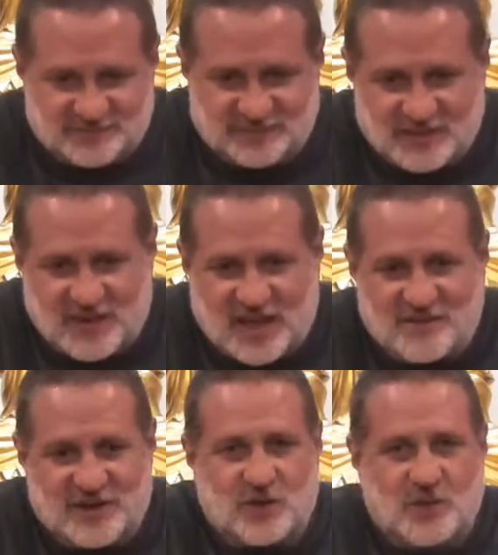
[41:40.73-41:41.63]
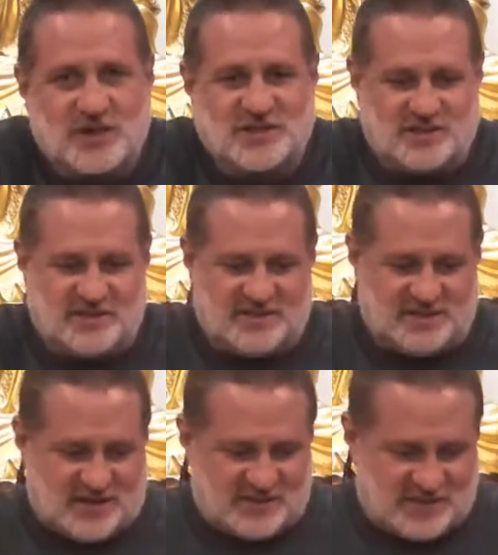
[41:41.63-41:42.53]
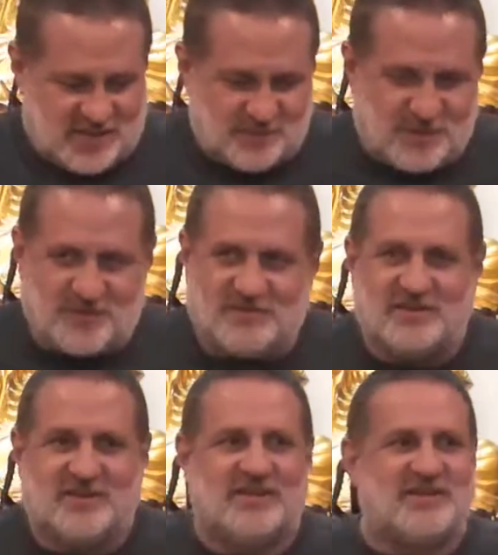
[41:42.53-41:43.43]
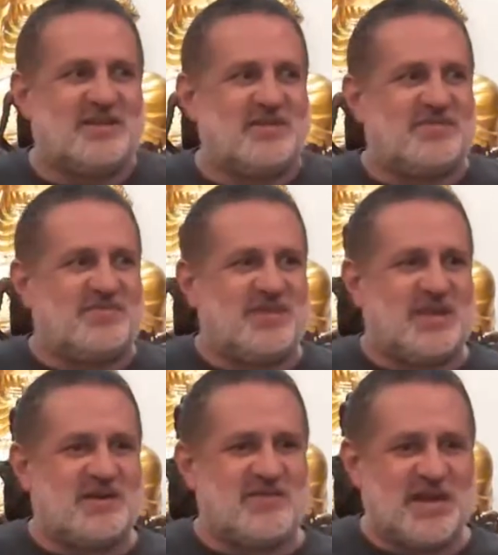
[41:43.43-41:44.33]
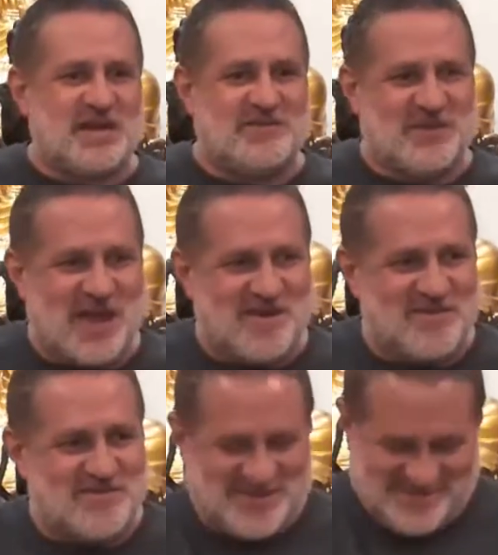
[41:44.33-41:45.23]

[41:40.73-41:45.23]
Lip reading: If you have any questions, now's the time to think of any if you have them.